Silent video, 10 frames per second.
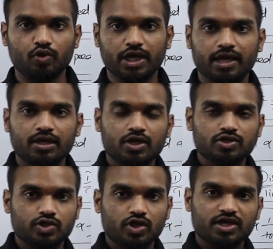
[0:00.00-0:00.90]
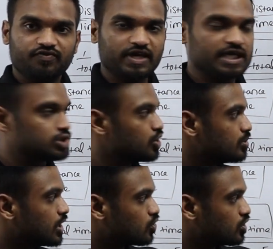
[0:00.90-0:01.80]
Okay, so if I
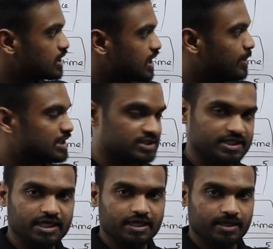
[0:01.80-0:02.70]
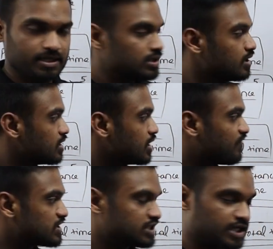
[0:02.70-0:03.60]
assume the total time as t here, the
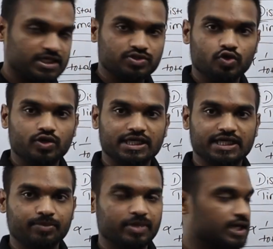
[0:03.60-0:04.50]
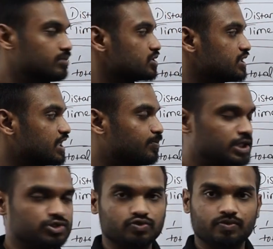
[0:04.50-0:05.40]
first case total time becomes t
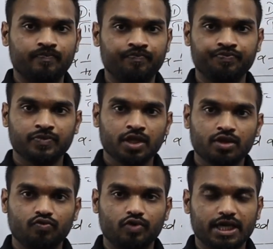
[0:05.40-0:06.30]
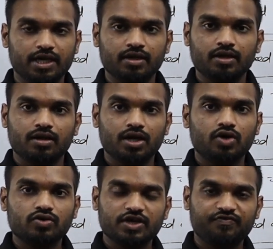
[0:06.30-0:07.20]
plus 2. Okay,
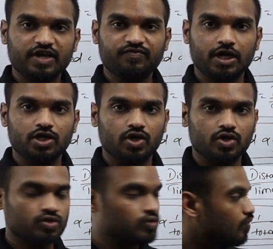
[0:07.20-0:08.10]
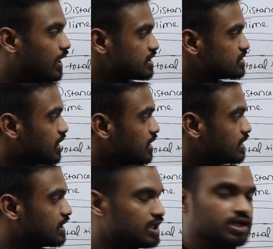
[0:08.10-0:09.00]
now if I find out what is
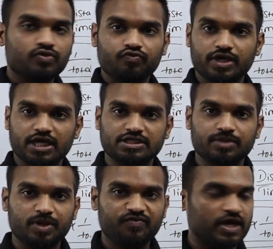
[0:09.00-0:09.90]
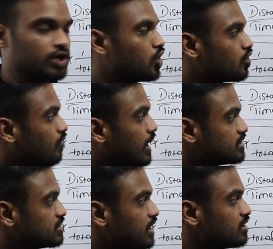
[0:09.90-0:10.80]
the t, we can simply find out what
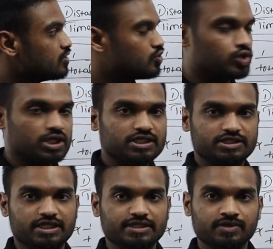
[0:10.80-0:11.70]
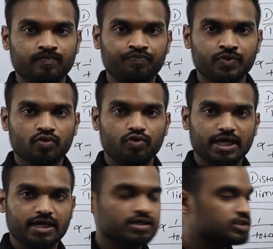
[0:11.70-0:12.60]
is the total distance.
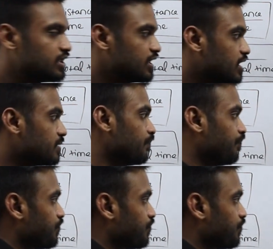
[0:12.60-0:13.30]
Okay, see here.